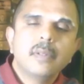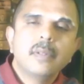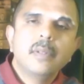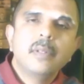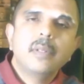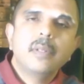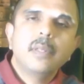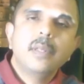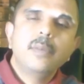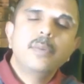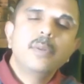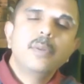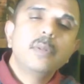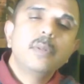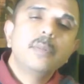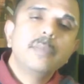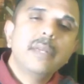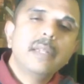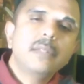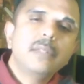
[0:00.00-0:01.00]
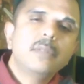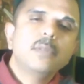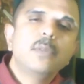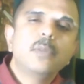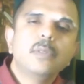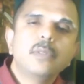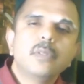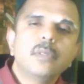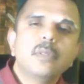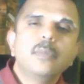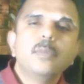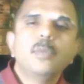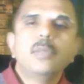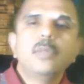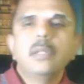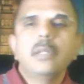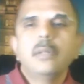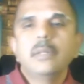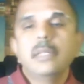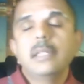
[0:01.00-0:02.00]
If you could imagine going to the moon
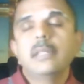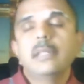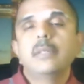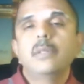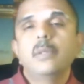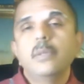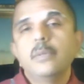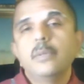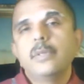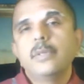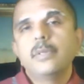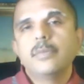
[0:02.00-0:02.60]
and looking at the universe